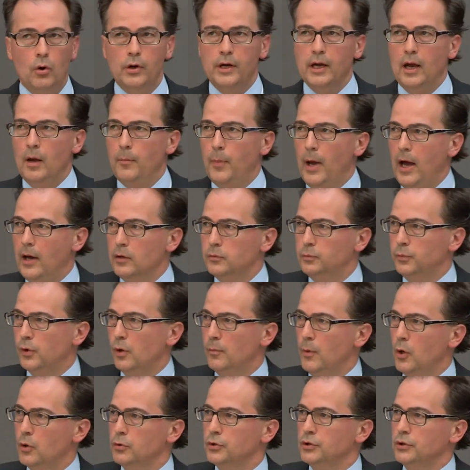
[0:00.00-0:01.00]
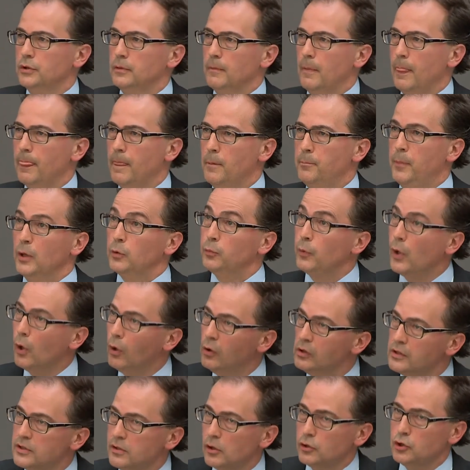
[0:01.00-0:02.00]
about promotion, but we're
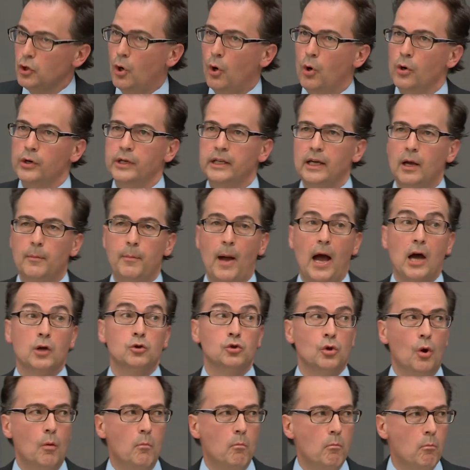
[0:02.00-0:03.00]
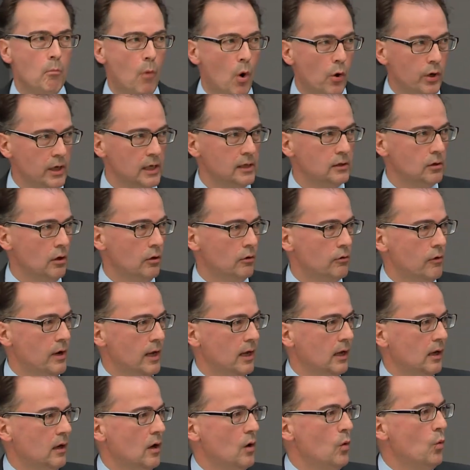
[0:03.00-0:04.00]
also talking about
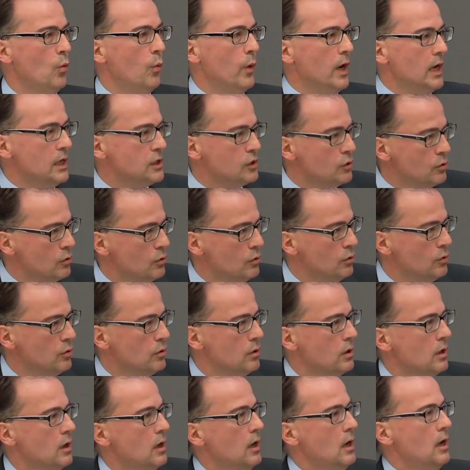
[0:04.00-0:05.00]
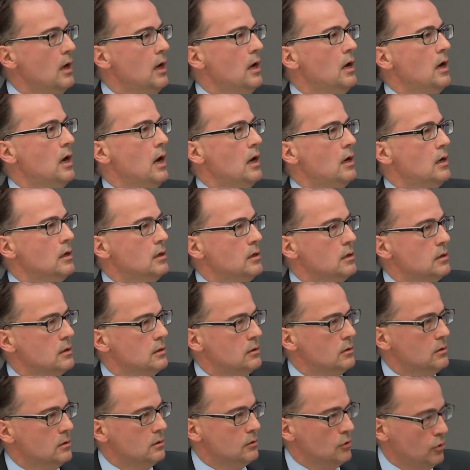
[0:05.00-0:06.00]
monitoring. We do,
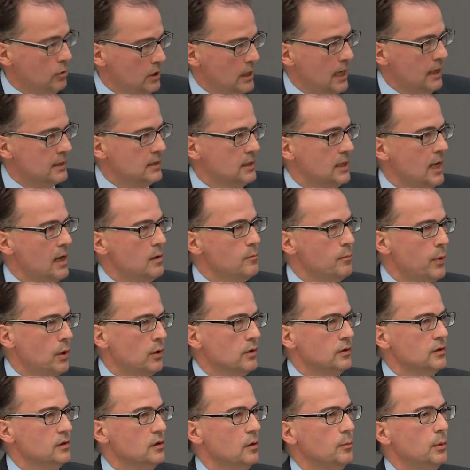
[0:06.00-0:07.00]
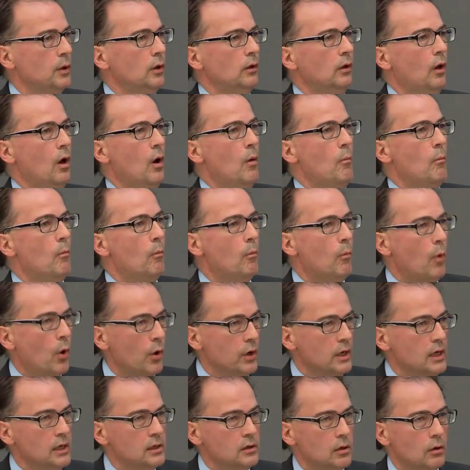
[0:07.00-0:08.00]
to the extent possible,
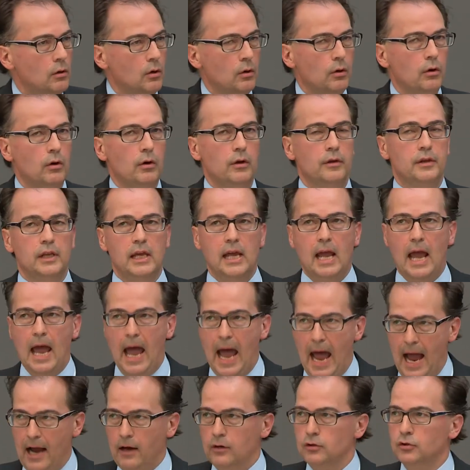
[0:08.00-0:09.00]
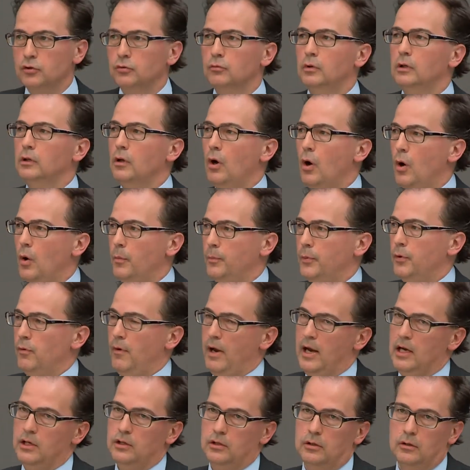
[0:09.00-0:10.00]
monitor the actual
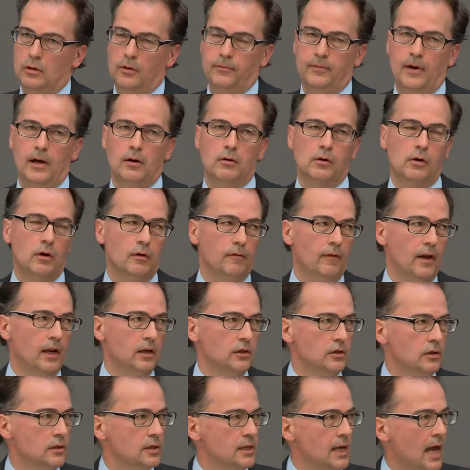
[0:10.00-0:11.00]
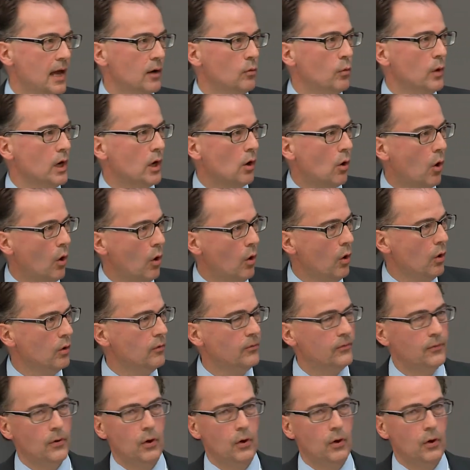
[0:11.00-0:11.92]
operation of our conventions, and we call for